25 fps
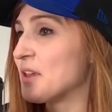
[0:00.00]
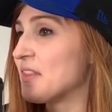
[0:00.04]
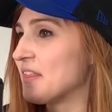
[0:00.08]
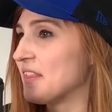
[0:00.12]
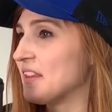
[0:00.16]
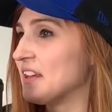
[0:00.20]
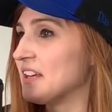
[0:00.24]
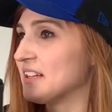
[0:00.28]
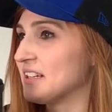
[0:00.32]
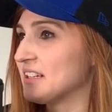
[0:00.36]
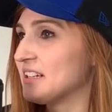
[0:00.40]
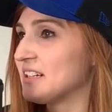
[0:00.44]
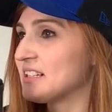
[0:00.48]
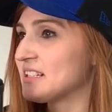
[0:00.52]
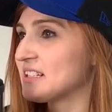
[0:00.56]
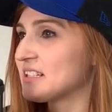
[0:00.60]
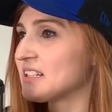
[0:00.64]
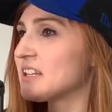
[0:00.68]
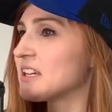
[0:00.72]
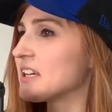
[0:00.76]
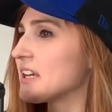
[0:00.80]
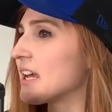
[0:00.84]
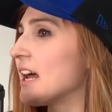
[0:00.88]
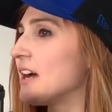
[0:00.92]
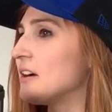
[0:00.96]
probably is. We think it
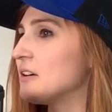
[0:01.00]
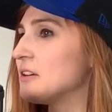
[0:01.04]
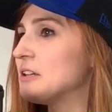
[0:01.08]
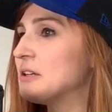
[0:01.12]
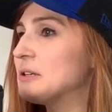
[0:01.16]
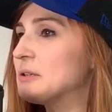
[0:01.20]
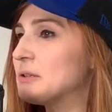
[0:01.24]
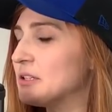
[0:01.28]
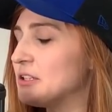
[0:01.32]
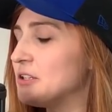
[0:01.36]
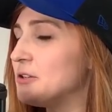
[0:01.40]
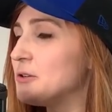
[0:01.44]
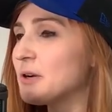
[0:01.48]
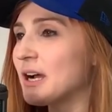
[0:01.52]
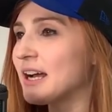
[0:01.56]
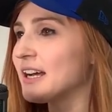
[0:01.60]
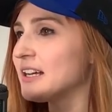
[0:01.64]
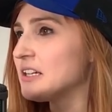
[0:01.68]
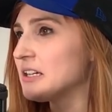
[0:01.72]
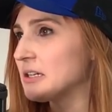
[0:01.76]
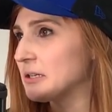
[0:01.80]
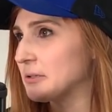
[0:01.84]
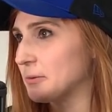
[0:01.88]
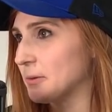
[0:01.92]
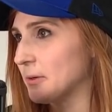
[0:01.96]
is like how you, you
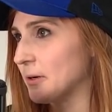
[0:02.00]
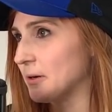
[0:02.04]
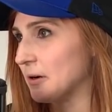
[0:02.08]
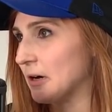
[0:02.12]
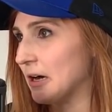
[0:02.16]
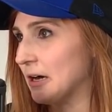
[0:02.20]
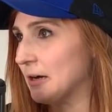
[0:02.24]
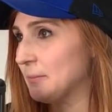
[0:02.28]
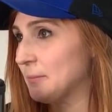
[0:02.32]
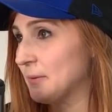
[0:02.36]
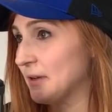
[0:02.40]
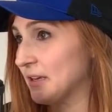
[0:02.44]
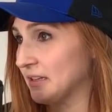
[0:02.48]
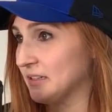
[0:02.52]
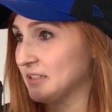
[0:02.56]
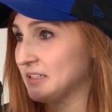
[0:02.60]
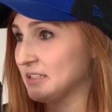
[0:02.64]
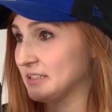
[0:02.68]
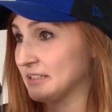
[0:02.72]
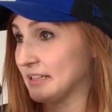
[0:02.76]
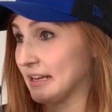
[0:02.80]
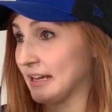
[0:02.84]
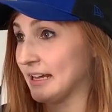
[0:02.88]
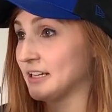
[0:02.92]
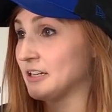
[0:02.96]
kind of grew up. At
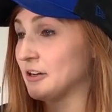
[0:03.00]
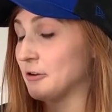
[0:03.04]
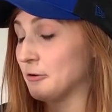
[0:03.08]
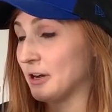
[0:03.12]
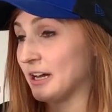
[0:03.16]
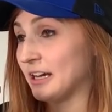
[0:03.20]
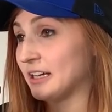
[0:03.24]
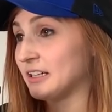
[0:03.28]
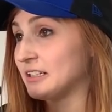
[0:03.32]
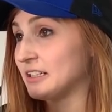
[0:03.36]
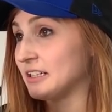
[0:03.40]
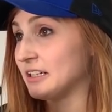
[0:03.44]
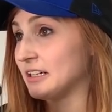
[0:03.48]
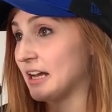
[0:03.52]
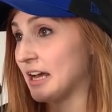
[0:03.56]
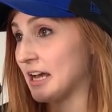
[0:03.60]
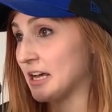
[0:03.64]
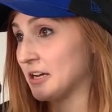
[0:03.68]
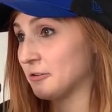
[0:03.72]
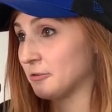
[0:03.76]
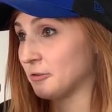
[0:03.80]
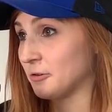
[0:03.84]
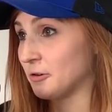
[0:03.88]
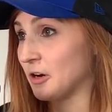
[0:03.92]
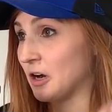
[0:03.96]
least I know I did.
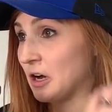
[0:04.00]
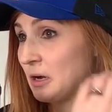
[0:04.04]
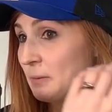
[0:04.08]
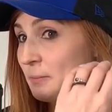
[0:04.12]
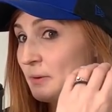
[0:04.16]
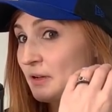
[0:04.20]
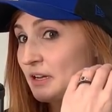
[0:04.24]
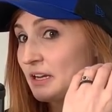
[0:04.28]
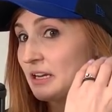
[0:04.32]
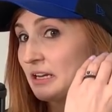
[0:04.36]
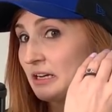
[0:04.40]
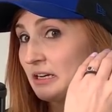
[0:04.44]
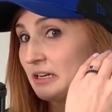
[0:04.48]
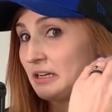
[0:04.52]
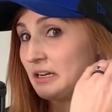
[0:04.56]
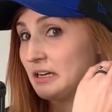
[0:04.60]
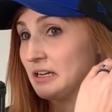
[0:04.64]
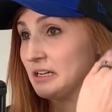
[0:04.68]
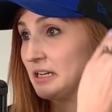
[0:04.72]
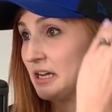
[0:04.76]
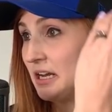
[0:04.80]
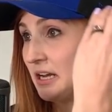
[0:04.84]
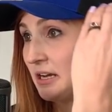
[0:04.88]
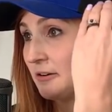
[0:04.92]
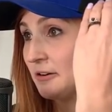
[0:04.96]
I grew up in a,
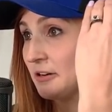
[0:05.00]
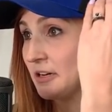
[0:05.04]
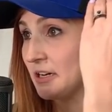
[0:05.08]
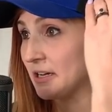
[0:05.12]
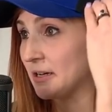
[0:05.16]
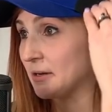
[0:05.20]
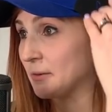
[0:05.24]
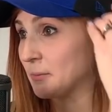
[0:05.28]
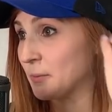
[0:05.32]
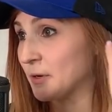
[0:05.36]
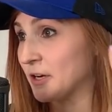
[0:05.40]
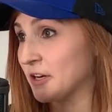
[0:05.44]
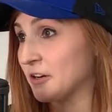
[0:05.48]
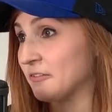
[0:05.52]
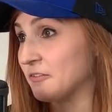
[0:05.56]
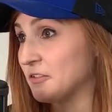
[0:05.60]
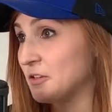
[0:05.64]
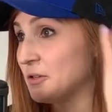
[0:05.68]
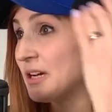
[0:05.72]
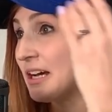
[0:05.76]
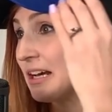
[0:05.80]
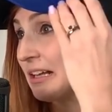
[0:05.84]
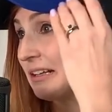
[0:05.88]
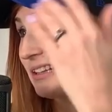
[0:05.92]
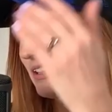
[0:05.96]
an area where if
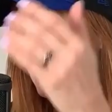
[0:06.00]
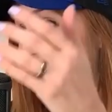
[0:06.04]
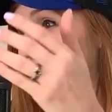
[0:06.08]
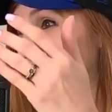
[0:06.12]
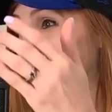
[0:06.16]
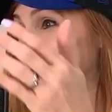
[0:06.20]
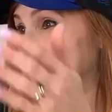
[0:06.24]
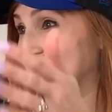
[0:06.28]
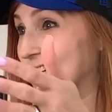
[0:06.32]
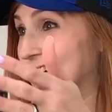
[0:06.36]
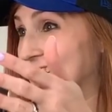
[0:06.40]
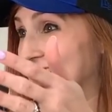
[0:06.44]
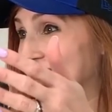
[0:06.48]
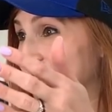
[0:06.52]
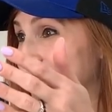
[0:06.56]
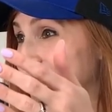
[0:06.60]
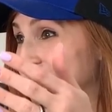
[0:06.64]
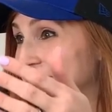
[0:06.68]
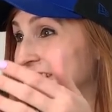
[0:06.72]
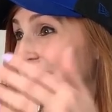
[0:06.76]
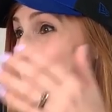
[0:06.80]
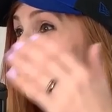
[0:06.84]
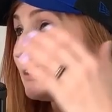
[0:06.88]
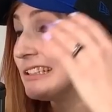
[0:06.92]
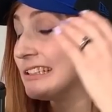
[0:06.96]
you got laid
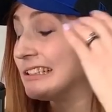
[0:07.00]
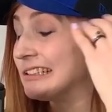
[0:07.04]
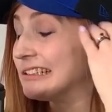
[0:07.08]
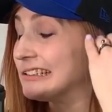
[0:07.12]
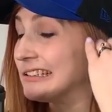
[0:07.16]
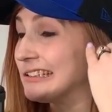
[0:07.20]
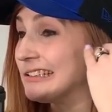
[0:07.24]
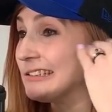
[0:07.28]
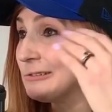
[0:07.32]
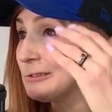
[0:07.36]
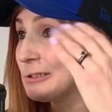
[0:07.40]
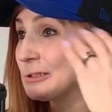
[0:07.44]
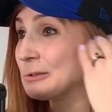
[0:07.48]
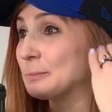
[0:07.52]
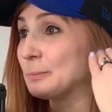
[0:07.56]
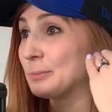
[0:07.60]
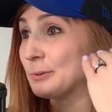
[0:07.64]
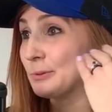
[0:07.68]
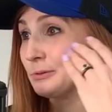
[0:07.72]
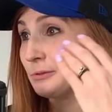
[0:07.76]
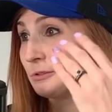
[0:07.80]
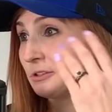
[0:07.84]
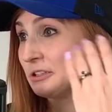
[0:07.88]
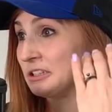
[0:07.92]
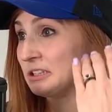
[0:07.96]
off, that was
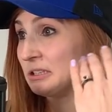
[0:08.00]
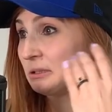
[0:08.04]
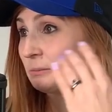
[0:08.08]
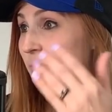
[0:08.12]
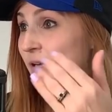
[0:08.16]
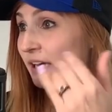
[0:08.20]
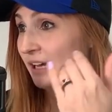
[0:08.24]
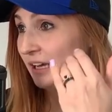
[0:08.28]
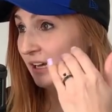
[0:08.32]
pretty